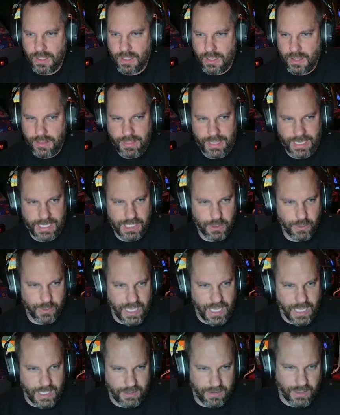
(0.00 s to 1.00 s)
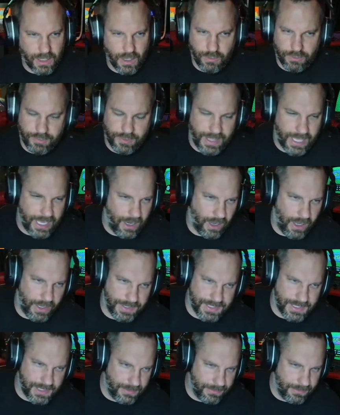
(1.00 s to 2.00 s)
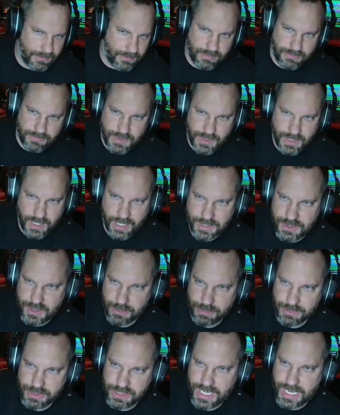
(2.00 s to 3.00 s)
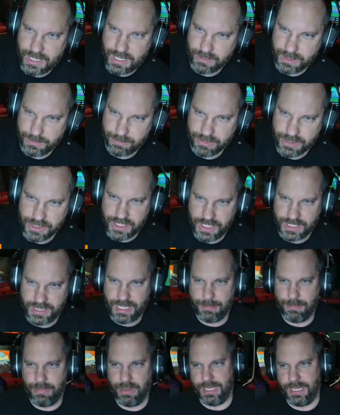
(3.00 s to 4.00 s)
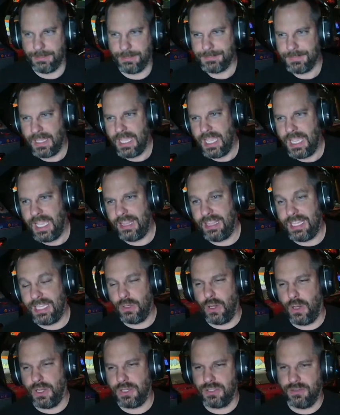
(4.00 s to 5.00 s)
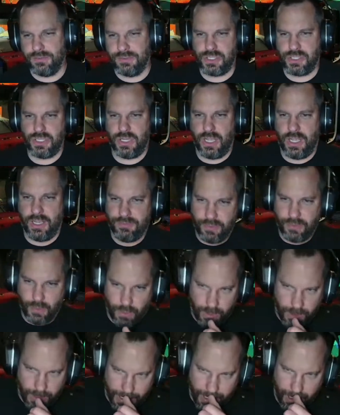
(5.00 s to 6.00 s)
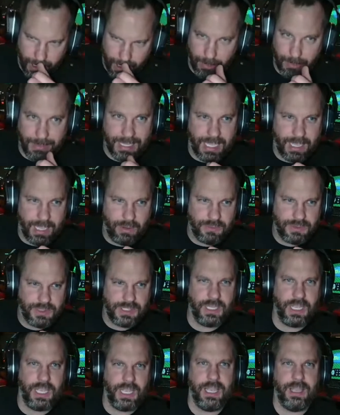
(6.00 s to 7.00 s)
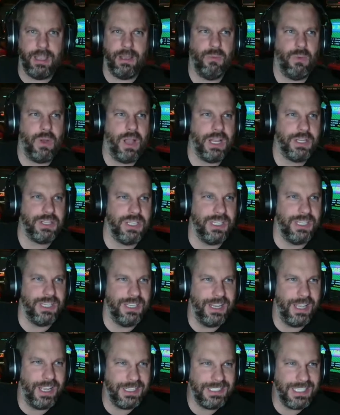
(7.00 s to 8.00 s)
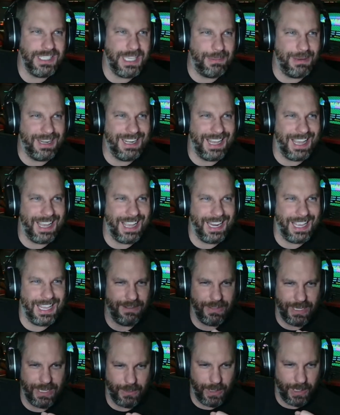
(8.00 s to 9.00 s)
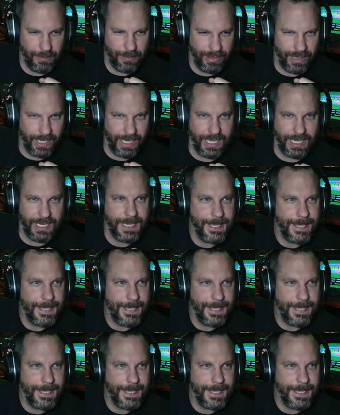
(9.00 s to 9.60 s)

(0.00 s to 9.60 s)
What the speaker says: Thank you again, Goat, for that awesome super chat. I really appreciate that, buddy. And thank you also for Sean for helping me out, watching, keeping an eye on everything while I'm playing.